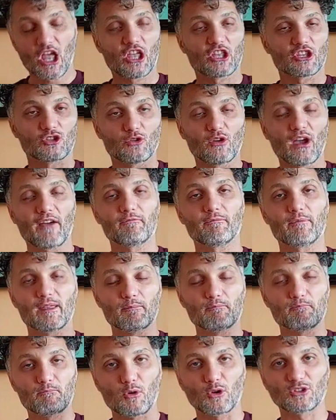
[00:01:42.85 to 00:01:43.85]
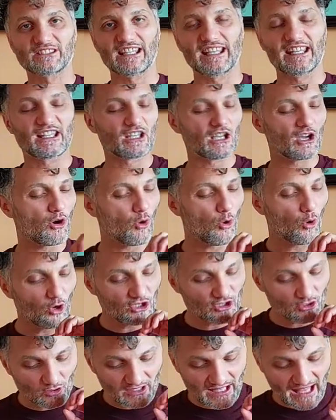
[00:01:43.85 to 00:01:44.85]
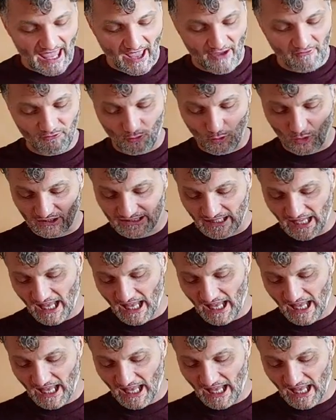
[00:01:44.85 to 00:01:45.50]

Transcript: You have been putting all your effort,